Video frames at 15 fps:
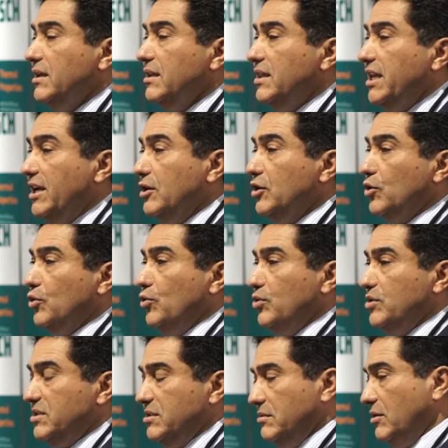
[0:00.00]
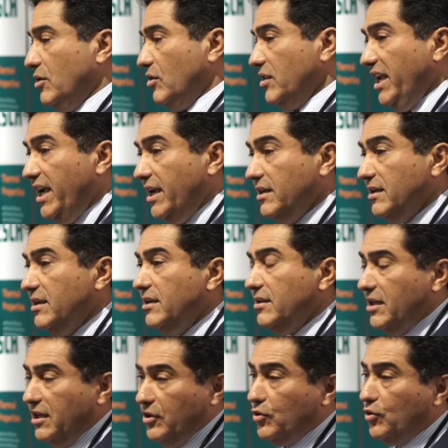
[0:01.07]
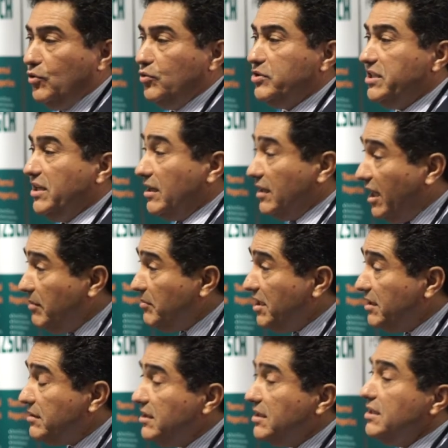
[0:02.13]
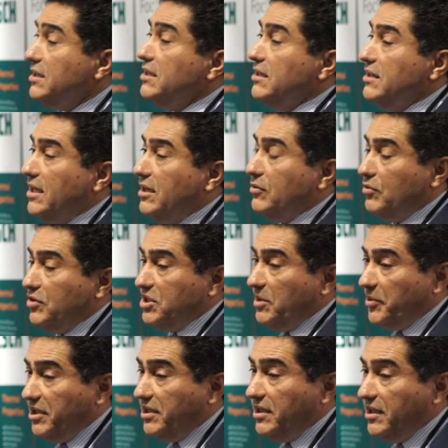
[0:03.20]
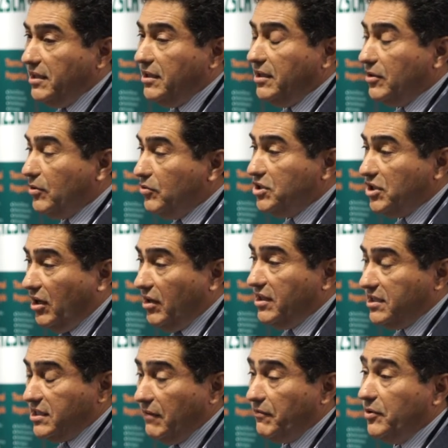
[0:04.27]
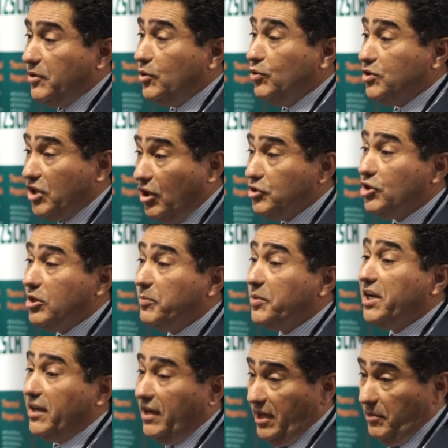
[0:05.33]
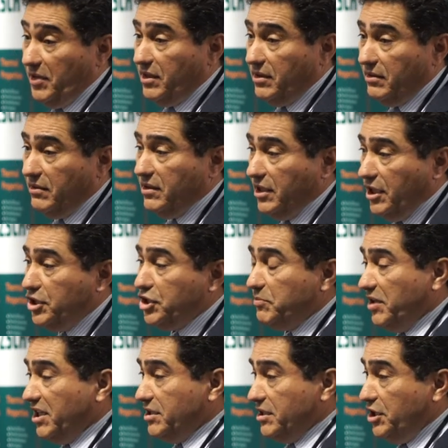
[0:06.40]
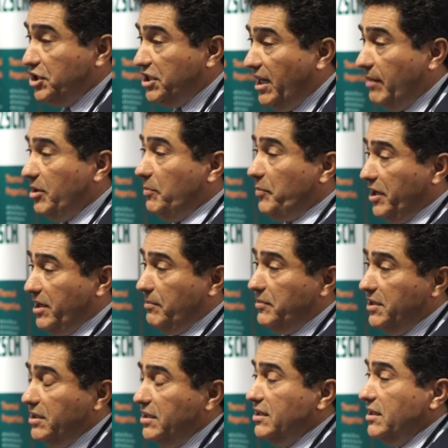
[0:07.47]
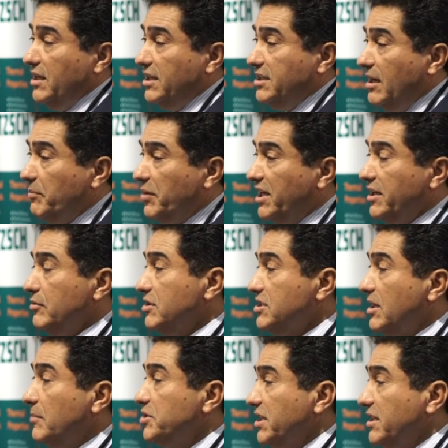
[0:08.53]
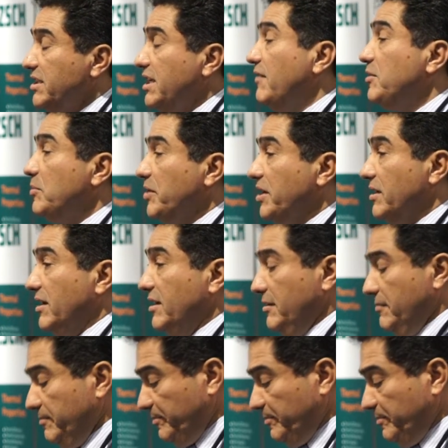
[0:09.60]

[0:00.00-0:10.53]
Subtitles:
That includes all the handling, that includes the alignment, that includes the printing, includes all that stuff, includes also the pre-alignment. Because each time you pick up a template or substrate, you have to pre-align.